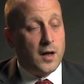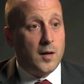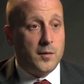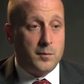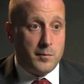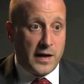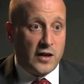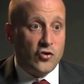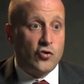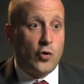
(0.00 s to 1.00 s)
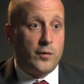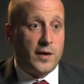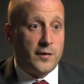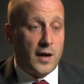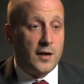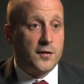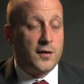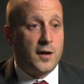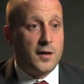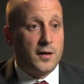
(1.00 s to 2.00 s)
and making sure that
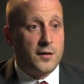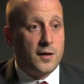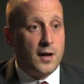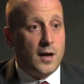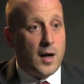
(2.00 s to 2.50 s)
Afghanistan is